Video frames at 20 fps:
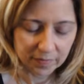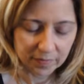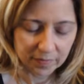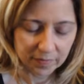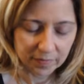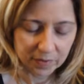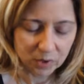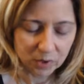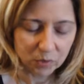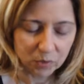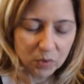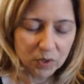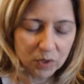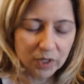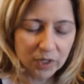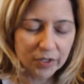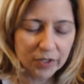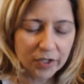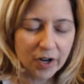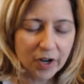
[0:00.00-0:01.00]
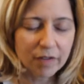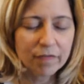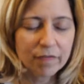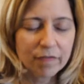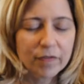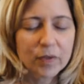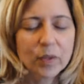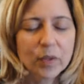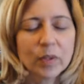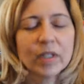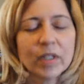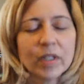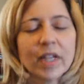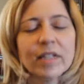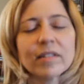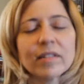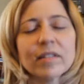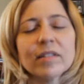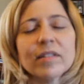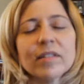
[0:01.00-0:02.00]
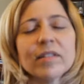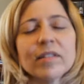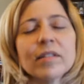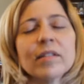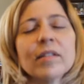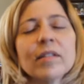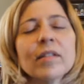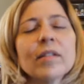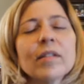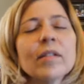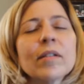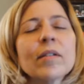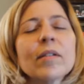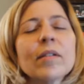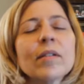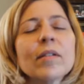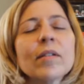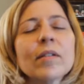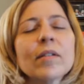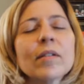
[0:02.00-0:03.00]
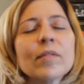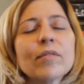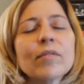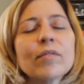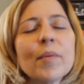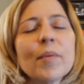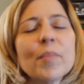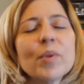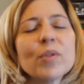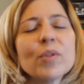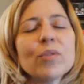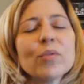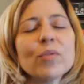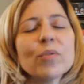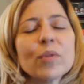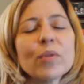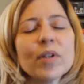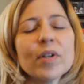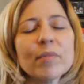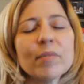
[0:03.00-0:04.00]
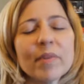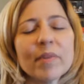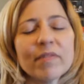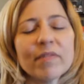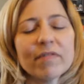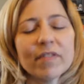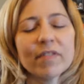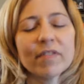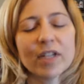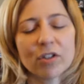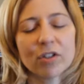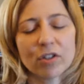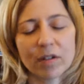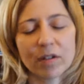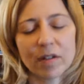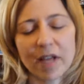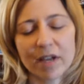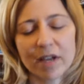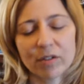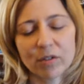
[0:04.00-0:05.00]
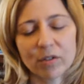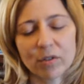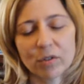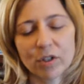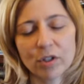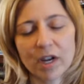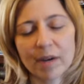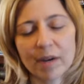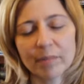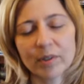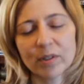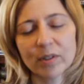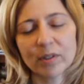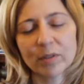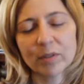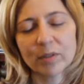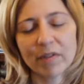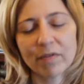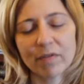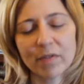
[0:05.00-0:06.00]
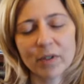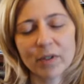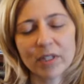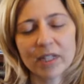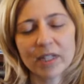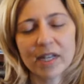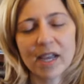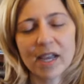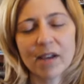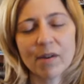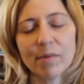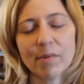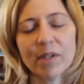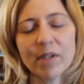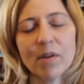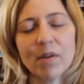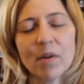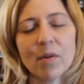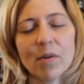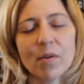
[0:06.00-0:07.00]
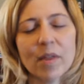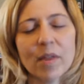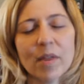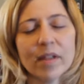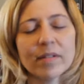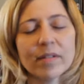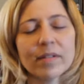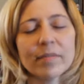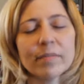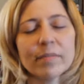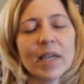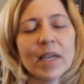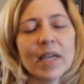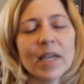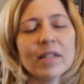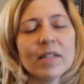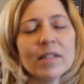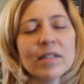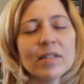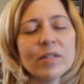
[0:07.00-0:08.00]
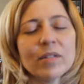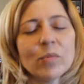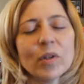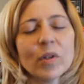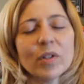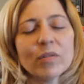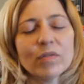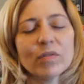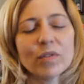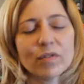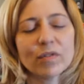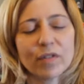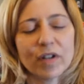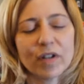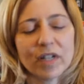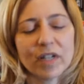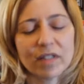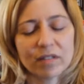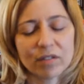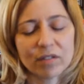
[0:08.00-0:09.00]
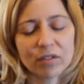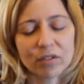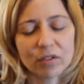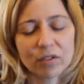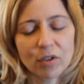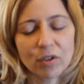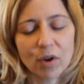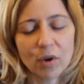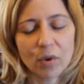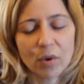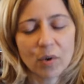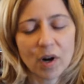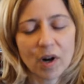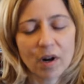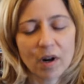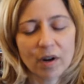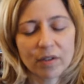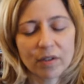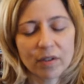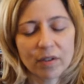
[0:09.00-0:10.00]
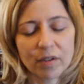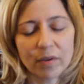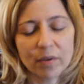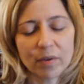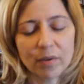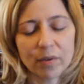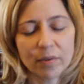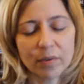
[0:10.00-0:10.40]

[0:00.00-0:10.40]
So we'll learn our full lesson from the story when we finish our last 2 chapters. But for today, we know that Penny is a wonderful friend, and so are you.